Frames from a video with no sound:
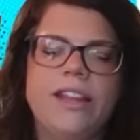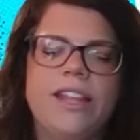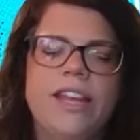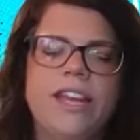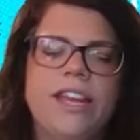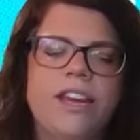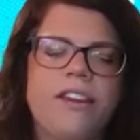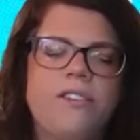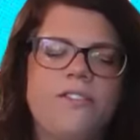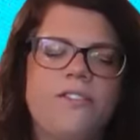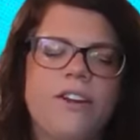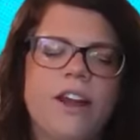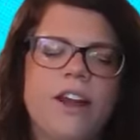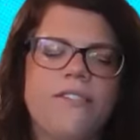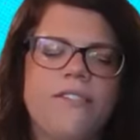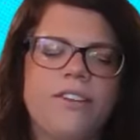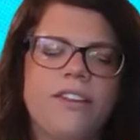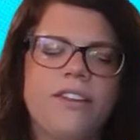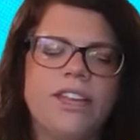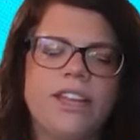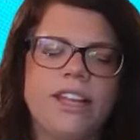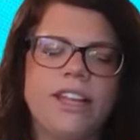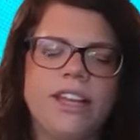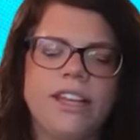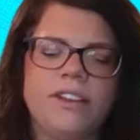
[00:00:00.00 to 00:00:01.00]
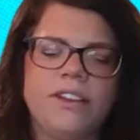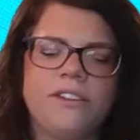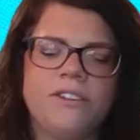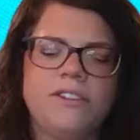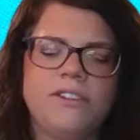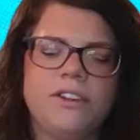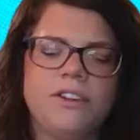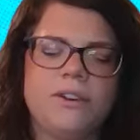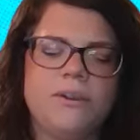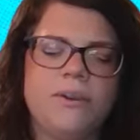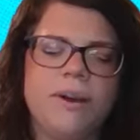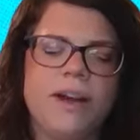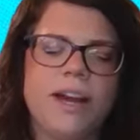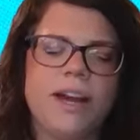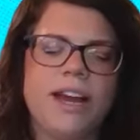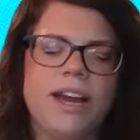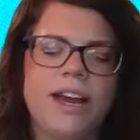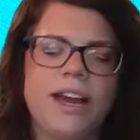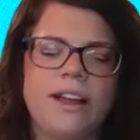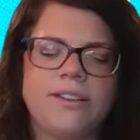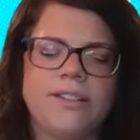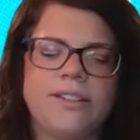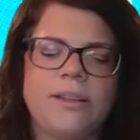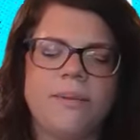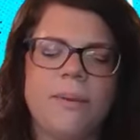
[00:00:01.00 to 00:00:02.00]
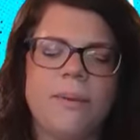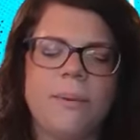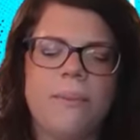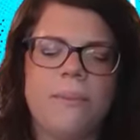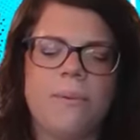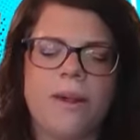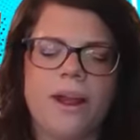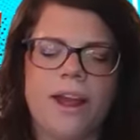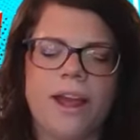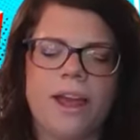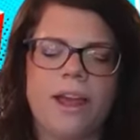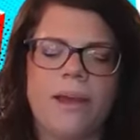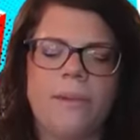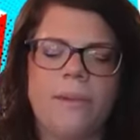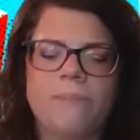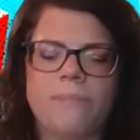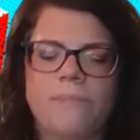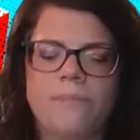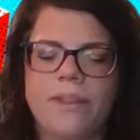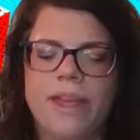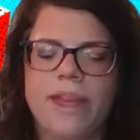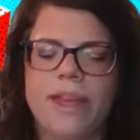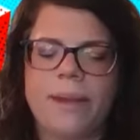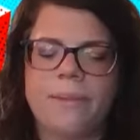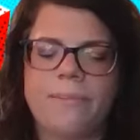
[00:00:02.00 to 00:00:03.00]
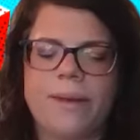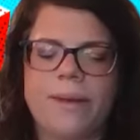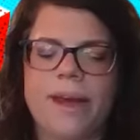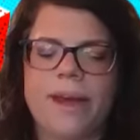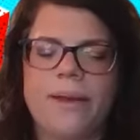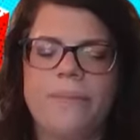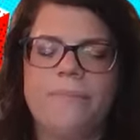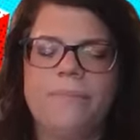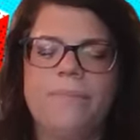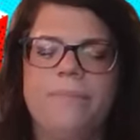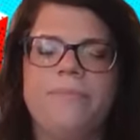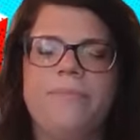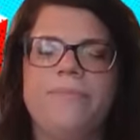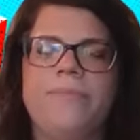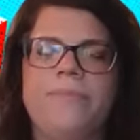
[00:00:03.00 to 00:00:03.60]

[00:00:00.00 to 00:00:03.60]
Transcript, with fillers: Thank you for everything that you do. In God's name we pray. Amen.